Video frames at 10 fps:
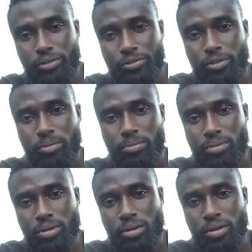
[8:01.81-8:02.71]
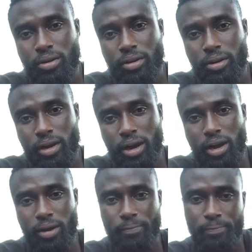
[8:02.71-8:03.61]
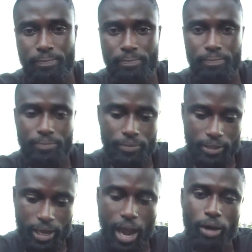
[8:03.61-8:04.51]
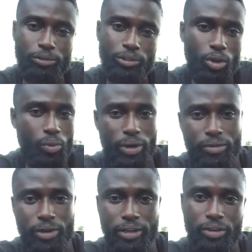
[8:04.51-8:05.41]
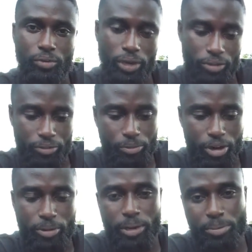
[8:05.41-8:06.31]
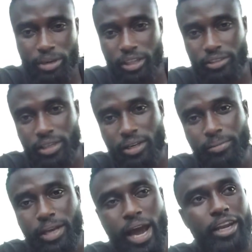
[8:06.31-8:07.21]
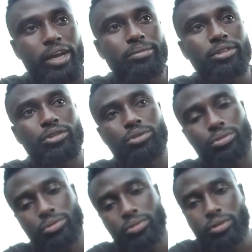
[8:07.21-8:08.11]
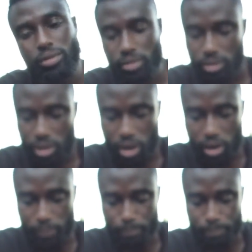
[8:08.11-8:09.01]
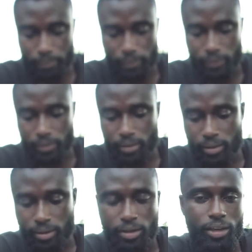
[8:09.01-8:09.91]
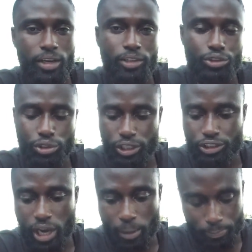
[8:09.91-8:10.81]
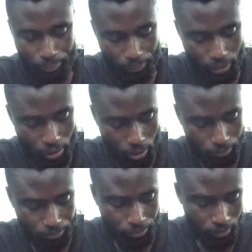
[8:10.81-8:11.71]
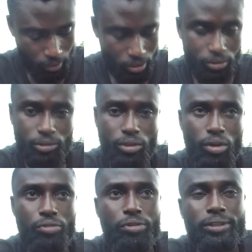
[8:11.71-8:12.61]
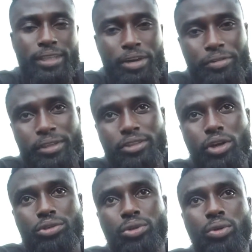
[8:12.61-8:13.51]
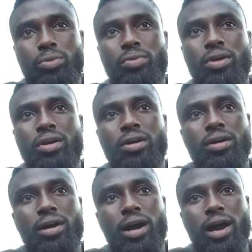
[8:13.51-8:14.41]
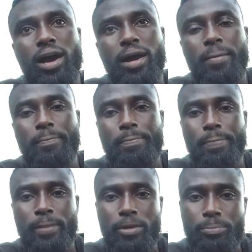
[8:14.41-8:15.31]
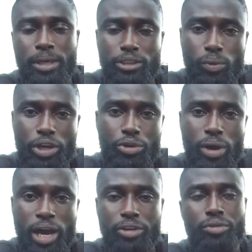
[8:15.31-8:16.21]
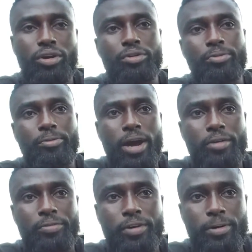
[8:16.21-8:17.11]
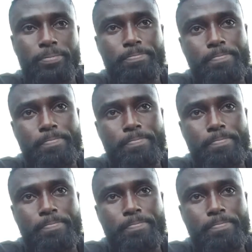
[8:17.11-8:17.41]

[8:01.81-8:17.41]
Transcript: from um, the house or whatever. The, whenever whenever they bring the um, the items into um, into the shop, you know. So for service also, um, based on where you are, you want to have um,